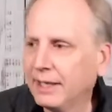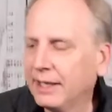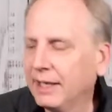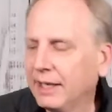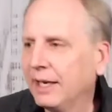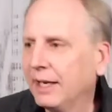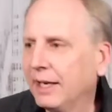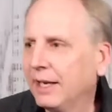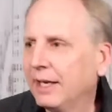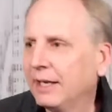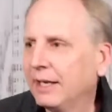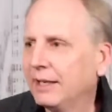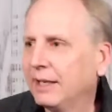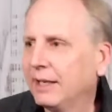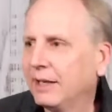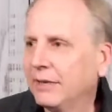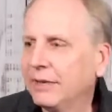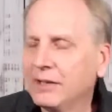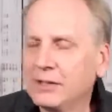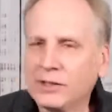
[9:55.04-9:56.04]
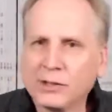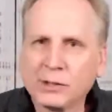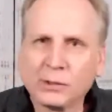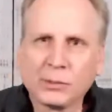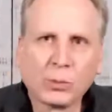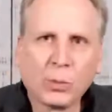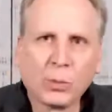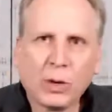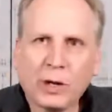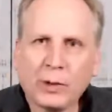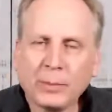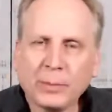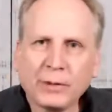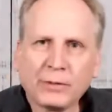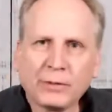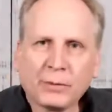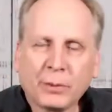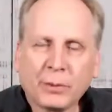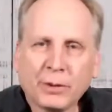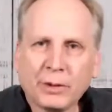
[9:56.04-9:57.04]
And this is well
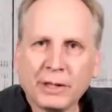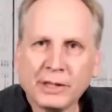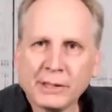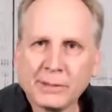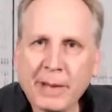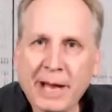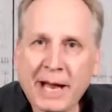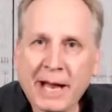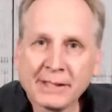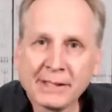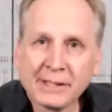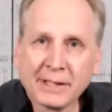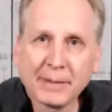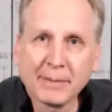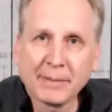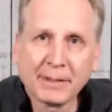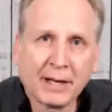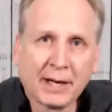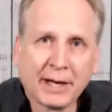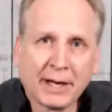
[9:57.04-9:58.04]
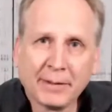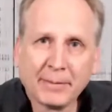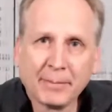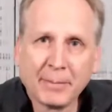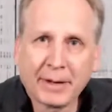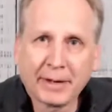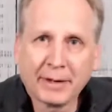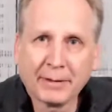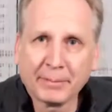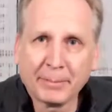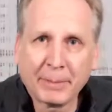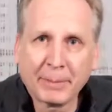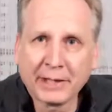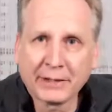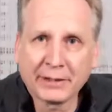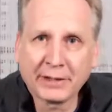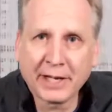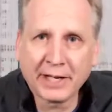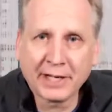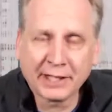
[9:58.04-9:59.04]
before his passing. He died of
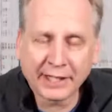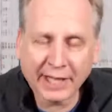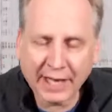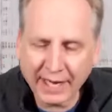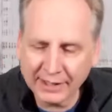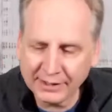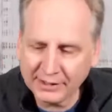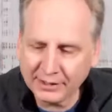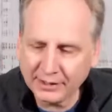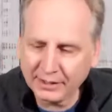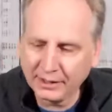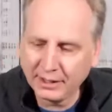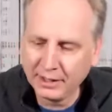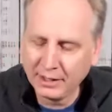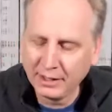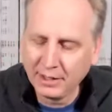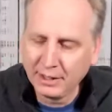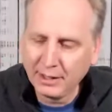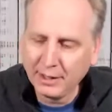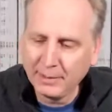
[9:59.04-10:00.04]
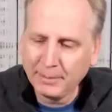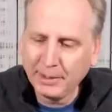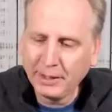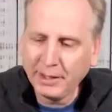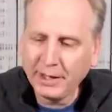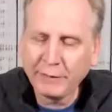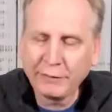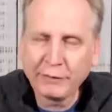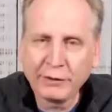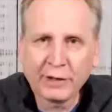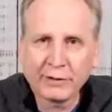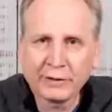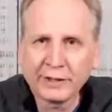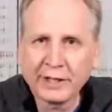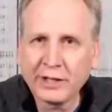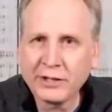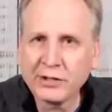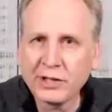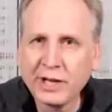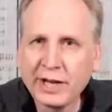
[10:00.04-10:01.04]
pancreatic cancer. But if you ever
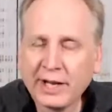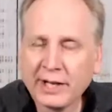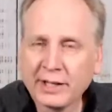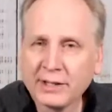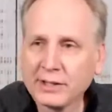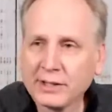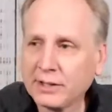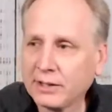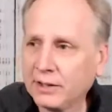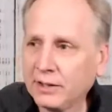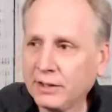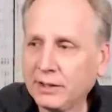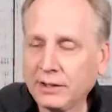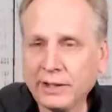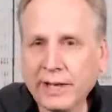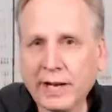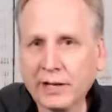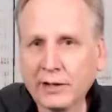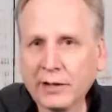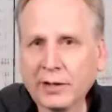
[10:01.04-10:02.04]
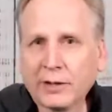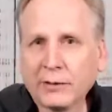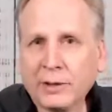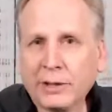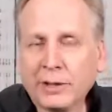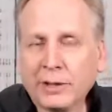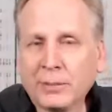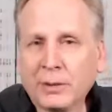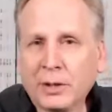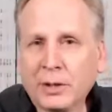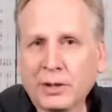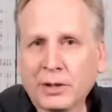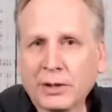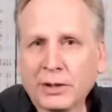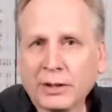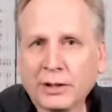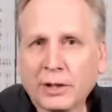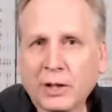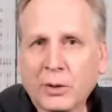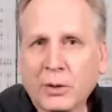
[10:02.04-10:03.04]
get a chance, you can read the book or you
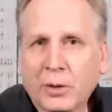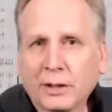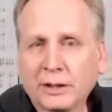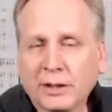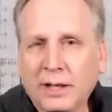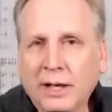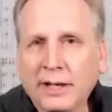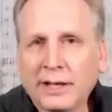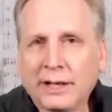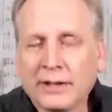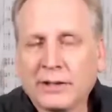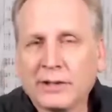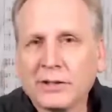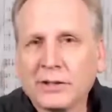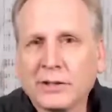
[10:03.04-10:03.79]
can go online, and there's a